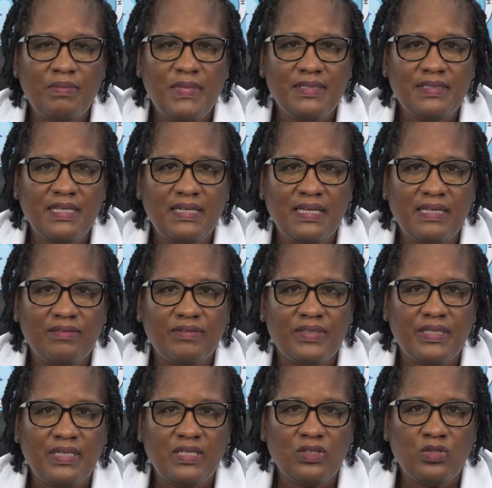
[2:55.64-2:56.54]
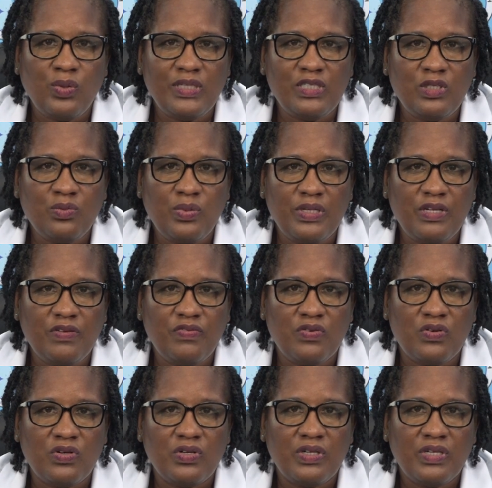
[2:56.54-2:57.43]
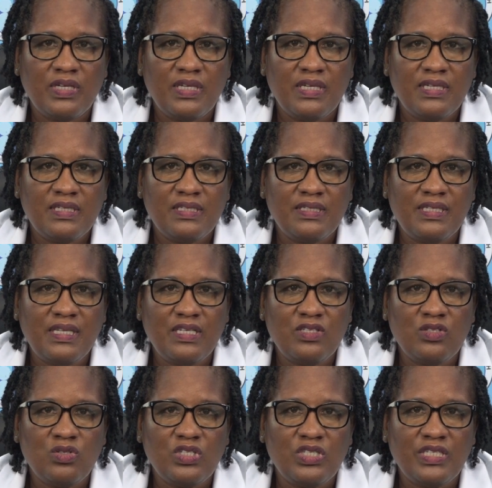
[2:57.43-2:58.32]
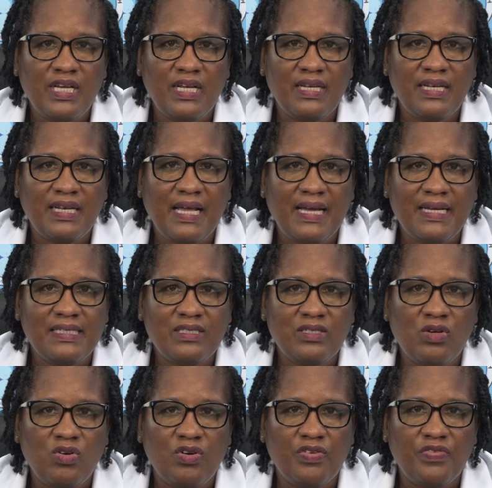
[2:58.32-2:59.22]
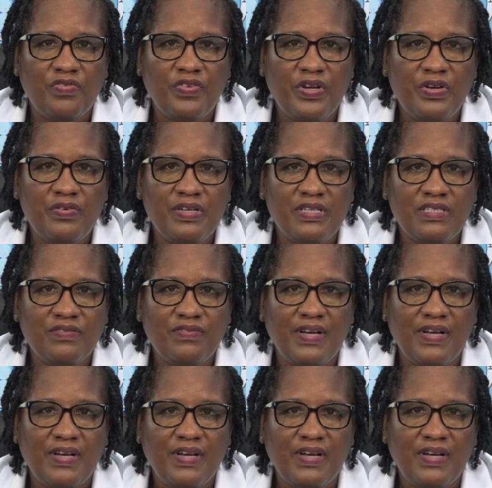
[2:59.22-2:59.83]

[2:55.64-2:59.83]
Mental Health Day twenty twenty-four seeks to shed light on various